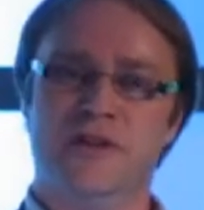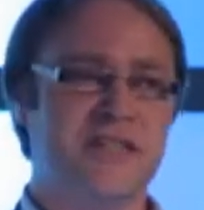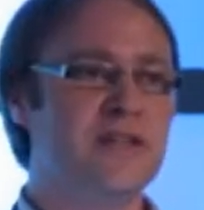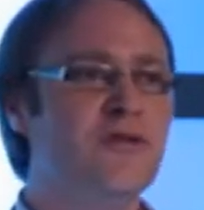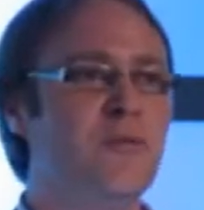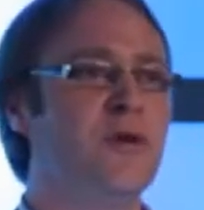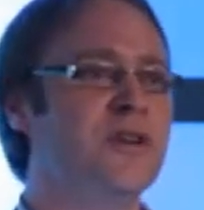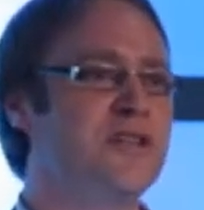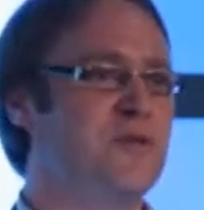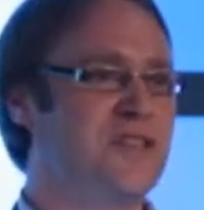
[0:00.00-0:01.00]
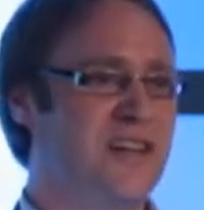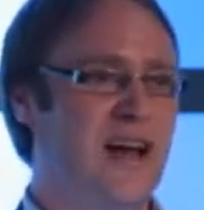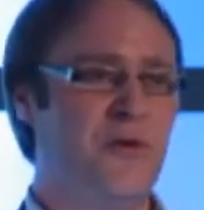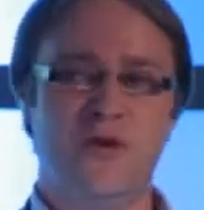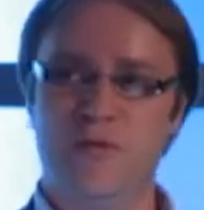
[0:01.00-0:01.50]
the silver bullets which can
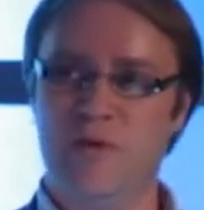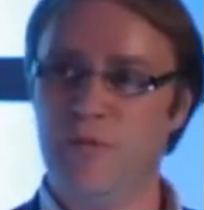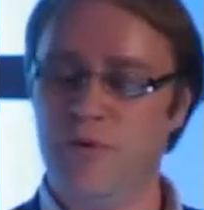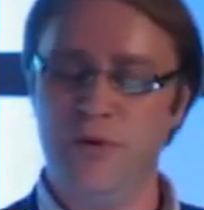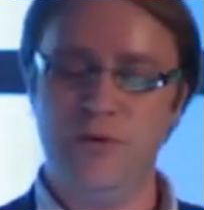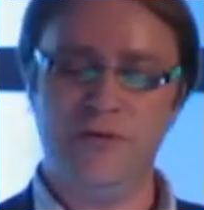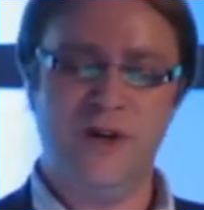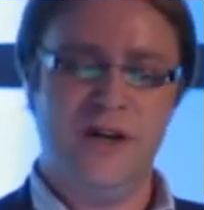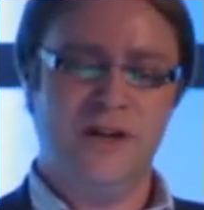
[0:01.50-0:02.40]
help you improve.